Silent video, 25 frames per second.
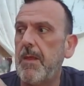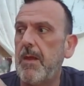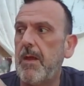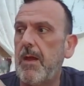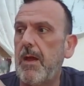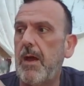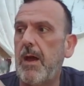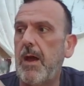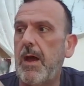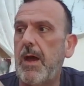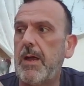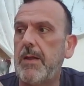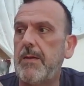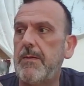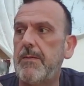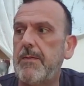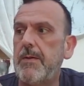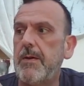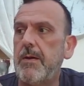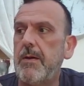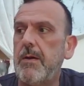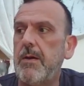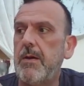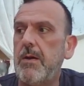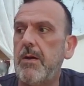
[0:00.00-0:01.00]
And
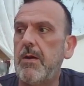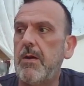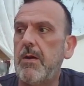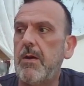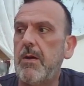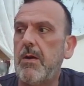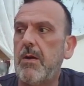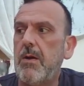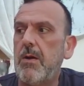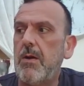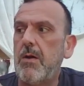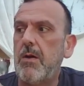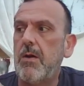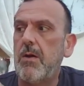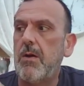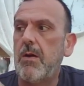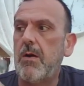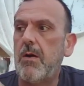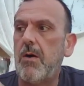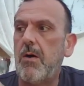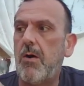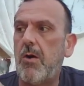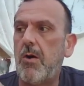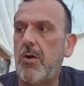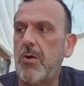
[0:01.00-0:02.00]

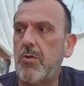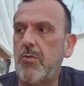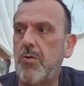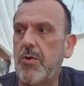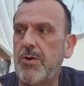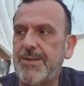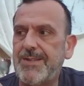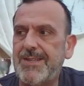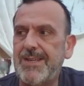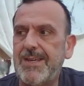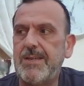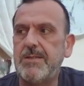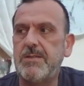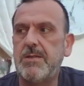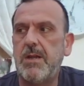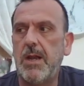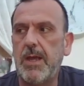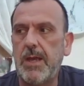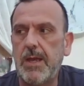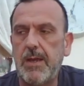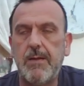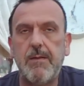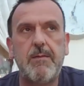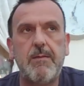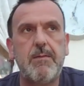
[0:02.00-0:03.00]
are your ideas
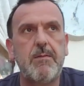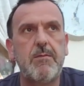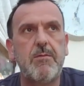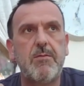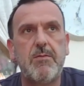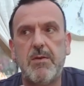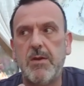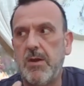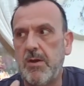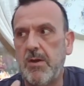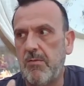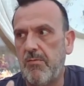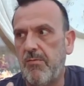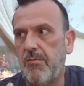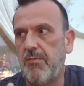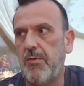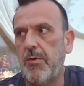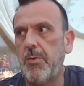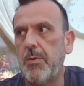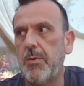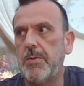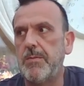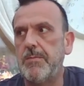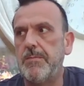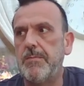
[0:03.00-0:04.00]
linked and
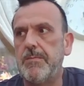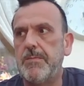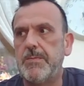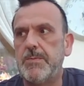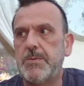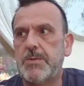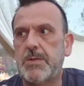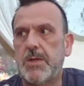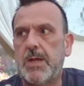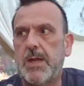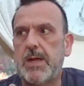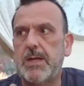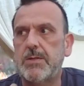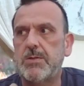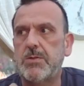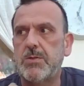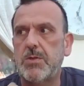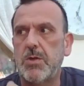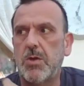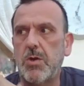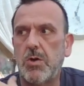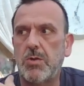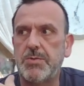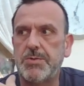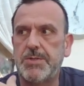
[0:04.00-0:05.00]
fluent? So that's the
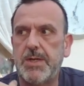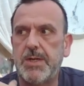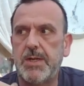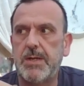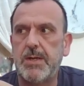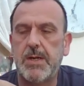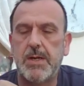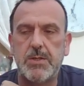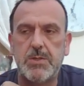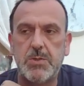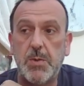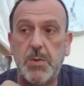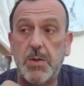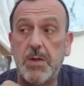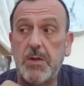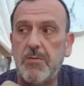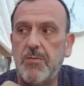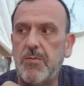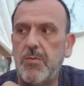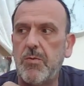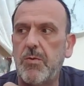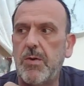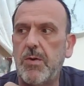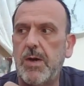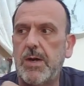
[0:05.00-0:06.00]
content at
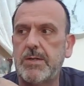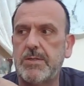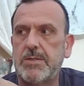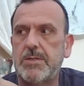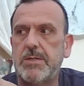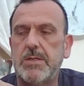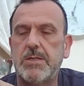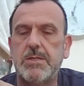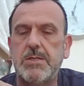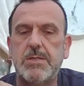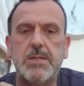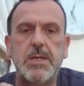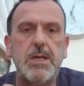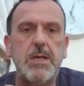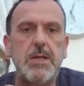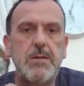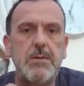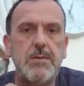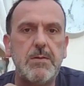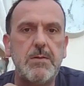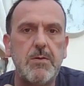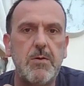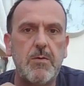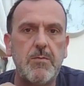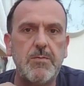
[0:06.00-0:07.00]
24. Out of 16,
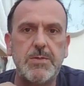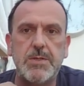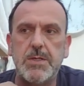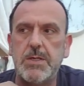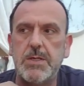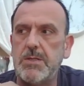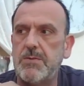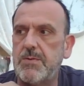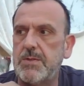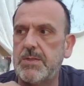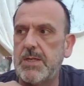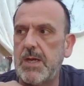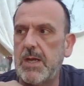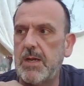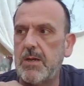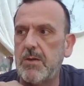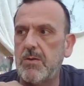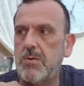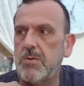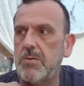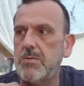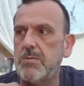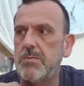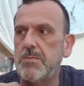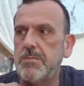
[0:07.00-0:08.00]
obviously it's for
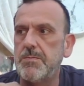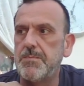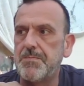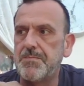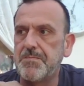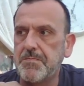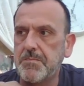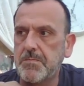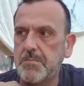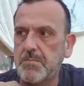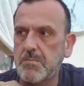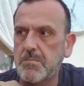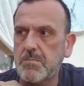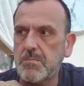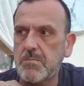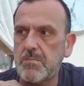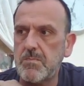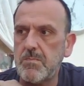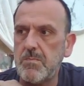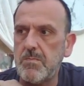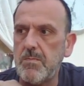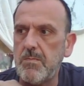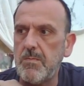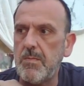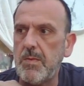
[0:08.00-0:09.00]
technical
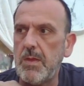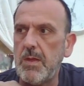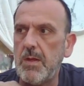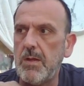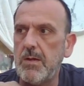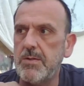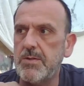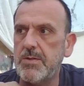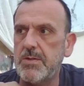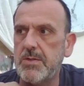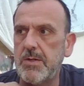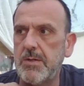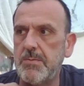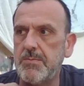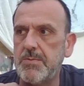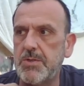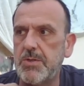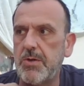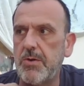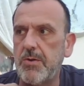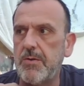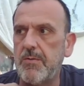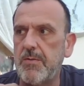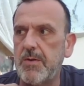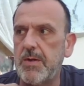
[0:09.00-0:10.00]

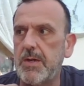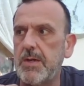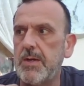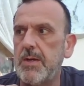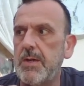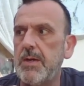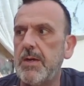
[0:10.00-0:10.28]
side of it.